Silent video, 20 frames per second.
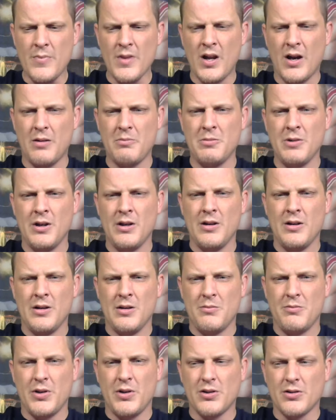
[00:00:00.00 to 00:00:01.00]

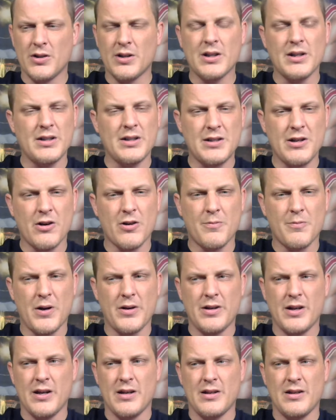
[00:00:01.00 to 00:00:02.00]
But you look at the Derek
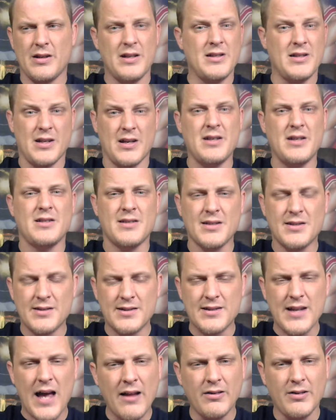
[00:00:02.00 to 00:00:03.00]
Barnett, he's a
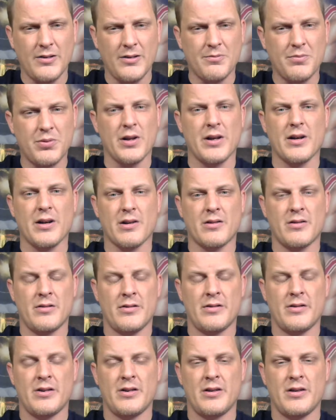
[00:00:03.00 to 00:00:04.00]
solid player.
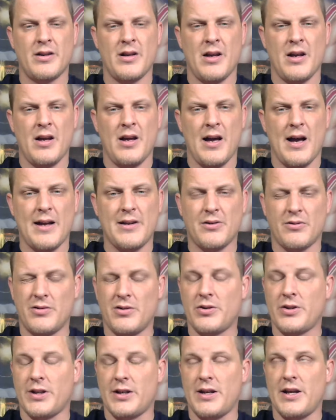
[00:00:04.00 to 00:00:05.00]
I don't
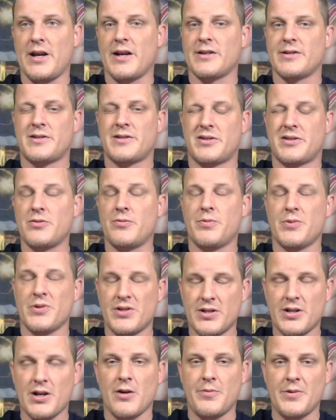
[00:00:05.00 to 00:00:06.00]
know that he has
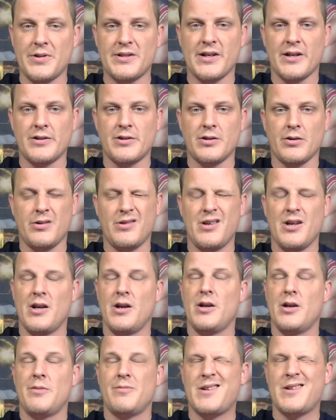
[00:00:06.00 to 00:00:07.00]
superstar potential,
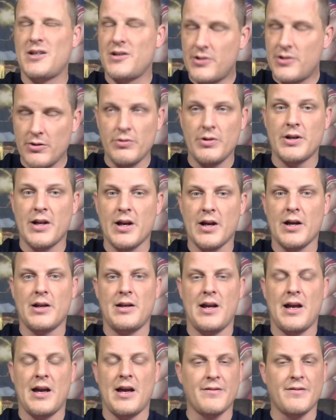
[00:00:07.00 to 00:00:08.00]
but I do,
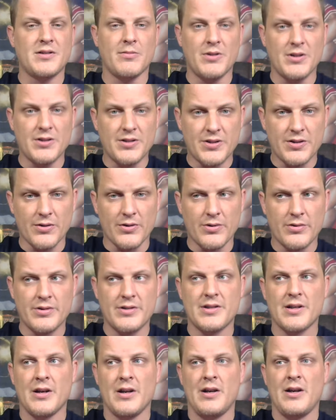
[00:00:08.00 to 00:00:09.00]
again, have some
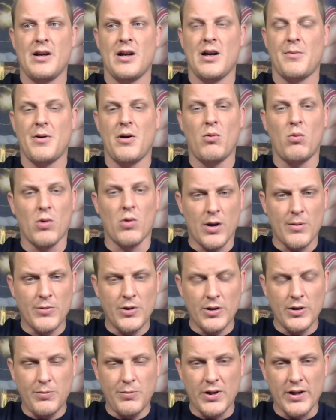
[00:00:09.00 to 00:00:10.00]
concerns about where I'm
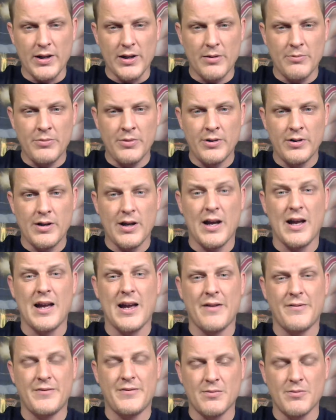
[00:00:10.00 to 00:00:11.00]
going to play him. I
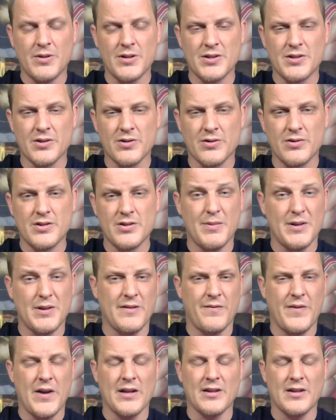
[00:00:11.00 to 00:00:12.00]
have some concerns about
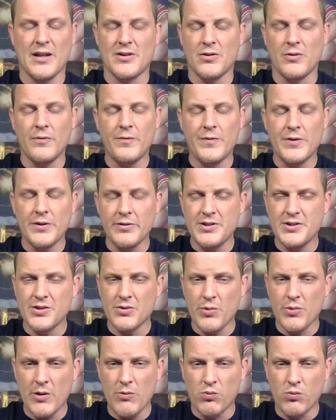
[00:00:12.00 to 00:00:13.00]
the fact that I don't feel he's a
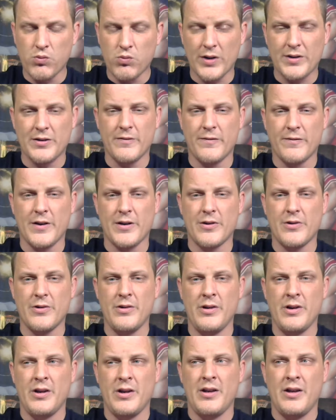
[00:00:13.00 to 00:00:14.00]
great run
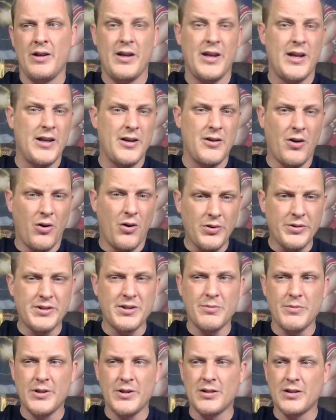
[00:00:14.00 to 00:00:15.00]
defender. And
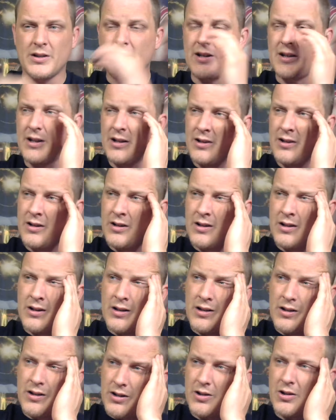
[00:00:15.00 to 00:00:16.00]
ultimately,
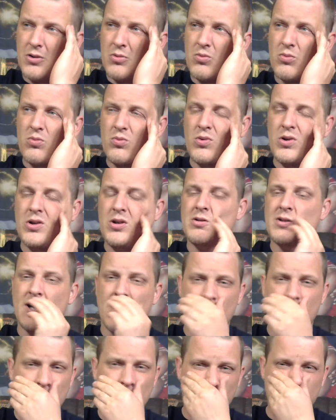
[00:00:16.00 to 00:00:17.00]
you know, when you
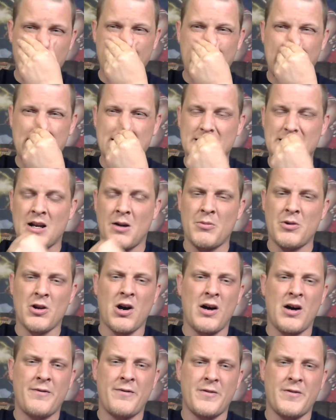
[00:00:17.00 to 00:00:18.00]
talk about guys coming
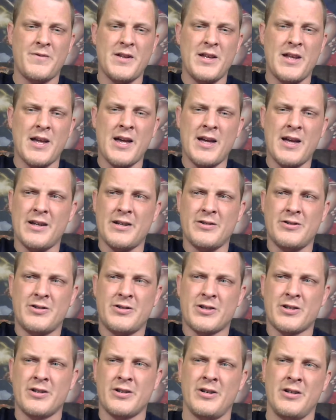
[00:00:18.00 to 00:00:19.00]
off of the
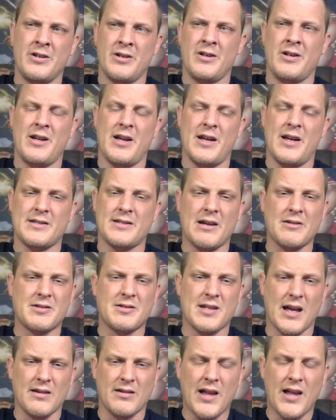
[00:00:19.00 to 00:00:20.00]
edge as
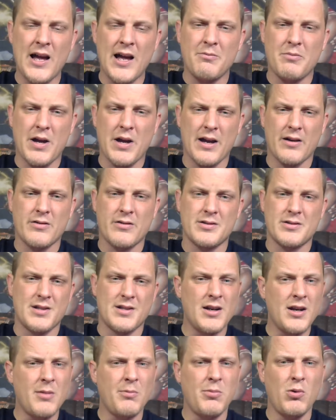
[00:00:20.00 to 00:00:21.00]
outside linebackers,
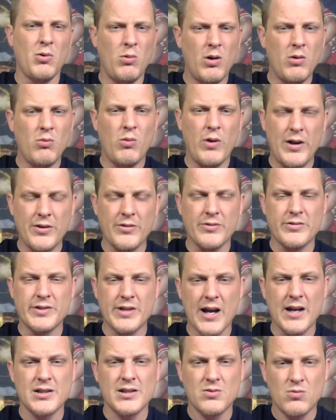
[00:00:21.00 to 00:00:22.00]
the number one way those
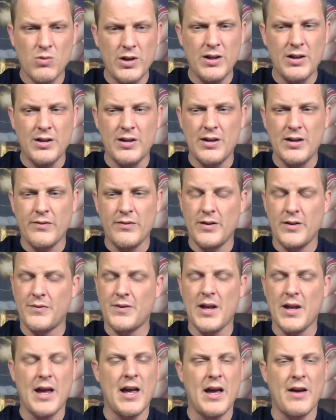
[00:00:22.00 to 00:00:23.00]
guys win, even if
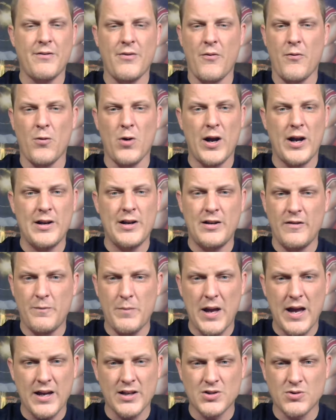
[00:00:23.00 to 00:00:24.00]
they have a variety of
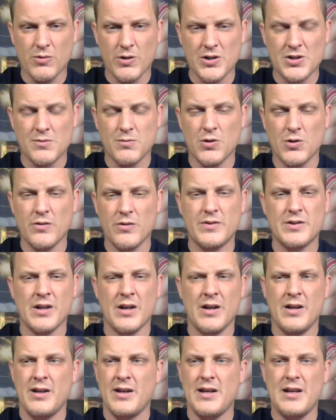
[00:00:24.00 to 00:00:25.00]
pass rush moves,
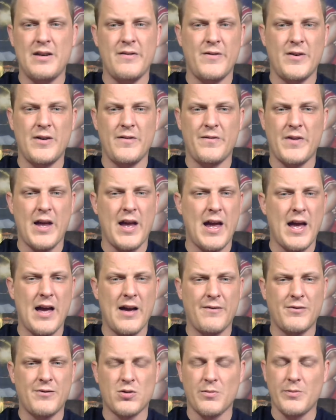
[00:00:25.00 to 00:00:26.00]
even if they have